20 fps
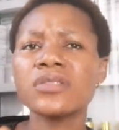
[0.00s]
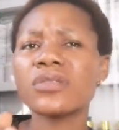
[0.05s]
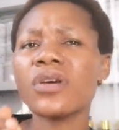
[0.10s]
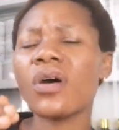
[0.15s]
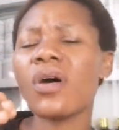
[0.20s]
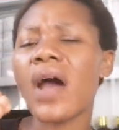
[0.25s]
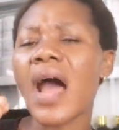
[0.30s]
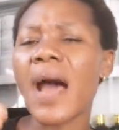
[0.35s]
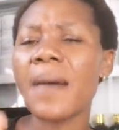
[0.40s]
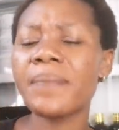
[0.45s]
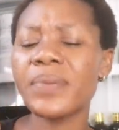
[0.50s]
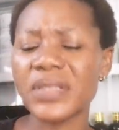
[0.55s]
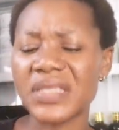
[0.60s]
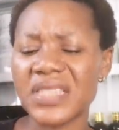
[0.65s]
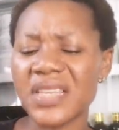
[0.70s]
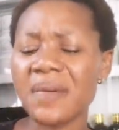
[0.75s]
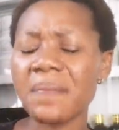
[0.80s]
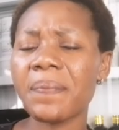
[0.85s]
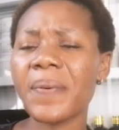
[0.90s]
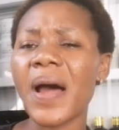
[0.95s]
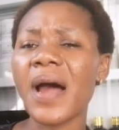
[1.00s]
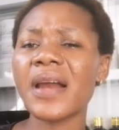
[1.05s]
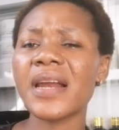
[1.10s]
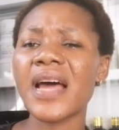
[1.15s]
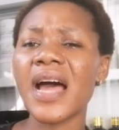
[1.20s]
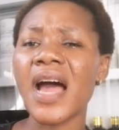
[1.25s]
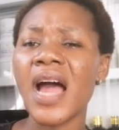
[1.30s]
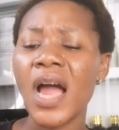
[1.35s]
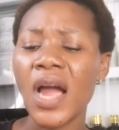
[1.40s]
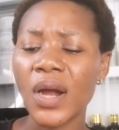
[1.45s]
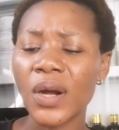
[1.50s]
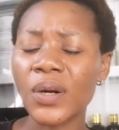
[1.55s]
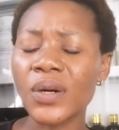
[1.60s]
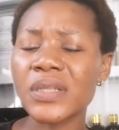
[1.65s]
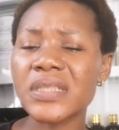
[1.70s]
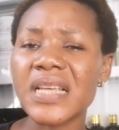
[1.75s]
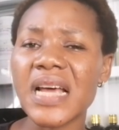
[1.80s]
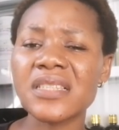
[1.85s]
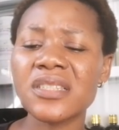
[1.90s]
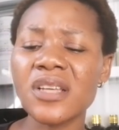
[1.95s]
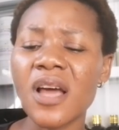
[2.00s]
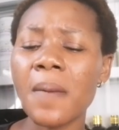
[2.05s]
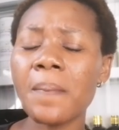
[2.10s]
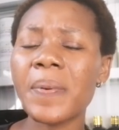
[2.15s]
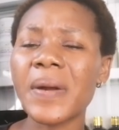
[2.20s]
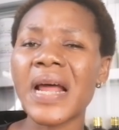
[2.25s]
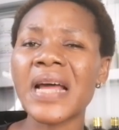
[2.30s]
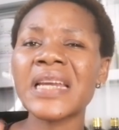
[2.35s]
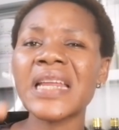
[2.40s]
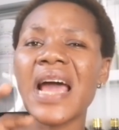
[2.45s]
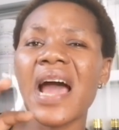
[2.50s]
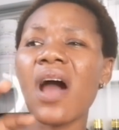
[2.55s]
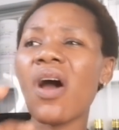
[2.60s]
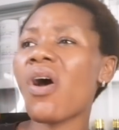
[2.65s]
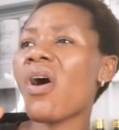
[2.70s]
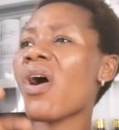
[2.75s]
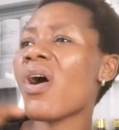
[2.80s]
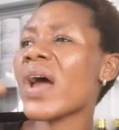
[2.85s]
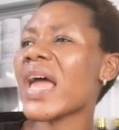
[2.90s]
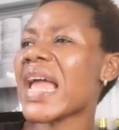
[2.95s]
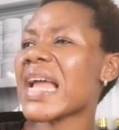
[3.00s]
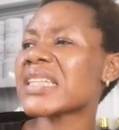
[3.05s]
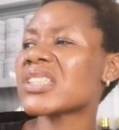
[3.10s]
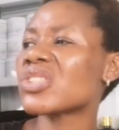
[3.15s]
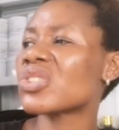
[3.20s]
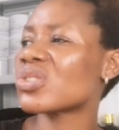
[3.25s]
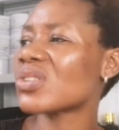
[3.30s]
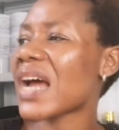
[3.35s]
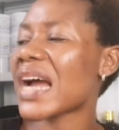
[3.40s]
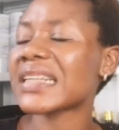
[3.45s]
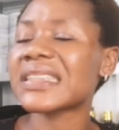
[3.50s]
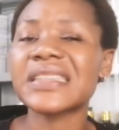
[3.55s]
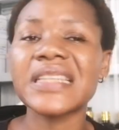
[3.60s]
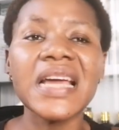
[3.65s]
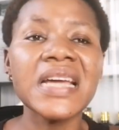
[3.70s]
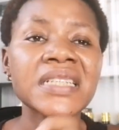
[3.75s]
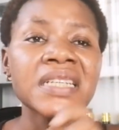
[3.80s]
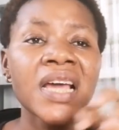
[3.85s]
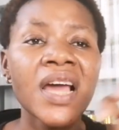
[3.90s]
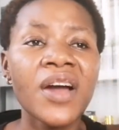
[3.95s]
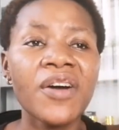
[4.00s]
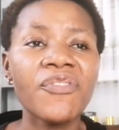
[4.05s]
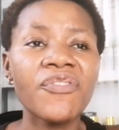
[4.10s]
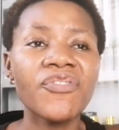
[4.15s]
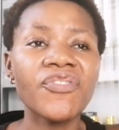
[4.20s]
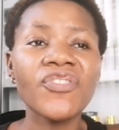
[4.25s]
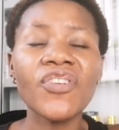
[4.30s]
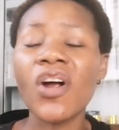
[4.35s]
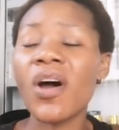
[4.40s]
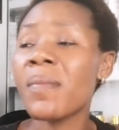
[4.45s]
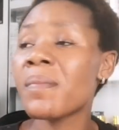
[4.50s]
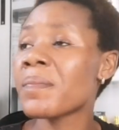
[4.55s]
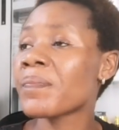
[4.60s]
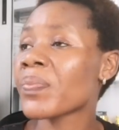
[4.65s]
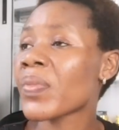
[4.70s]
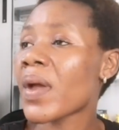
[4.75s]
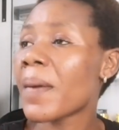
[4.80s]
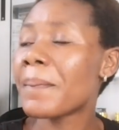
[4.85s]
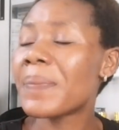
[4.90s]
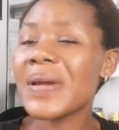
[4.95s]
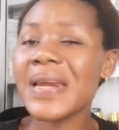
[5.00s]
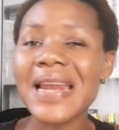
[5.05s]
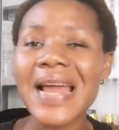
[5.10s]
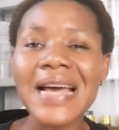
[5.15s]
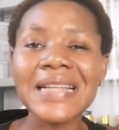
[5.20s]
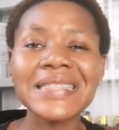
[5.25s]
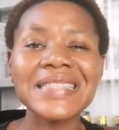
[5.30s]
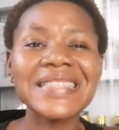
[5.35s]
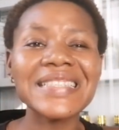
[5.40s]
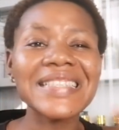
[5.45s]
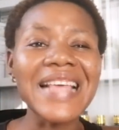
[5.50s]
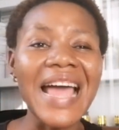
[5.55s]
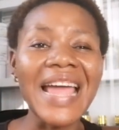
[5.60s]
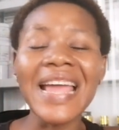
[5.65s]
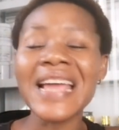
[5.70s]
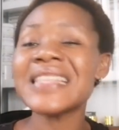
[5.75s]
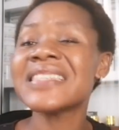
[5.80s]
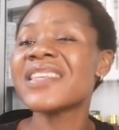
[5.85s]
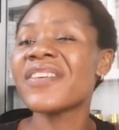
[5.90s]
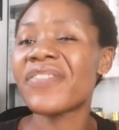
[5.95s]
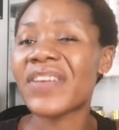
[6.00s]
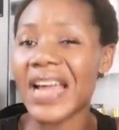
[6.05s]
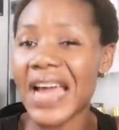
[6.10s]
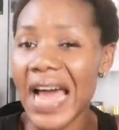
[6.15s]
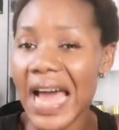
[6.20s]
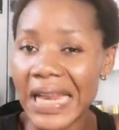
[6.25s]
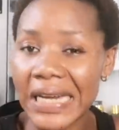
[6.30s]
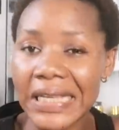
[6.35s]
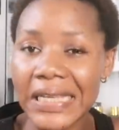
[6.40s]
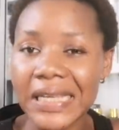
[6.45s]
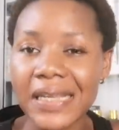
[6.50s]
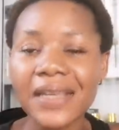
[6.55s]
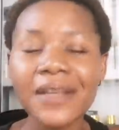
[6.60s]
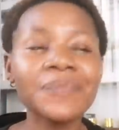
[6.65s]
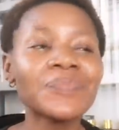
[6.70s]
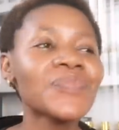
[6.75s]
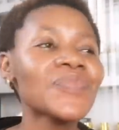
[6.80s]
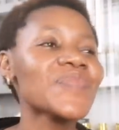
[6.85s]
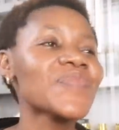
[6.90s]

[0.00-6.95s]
So abutin powder, glutathione powder, they are all extracted from plants scientifically.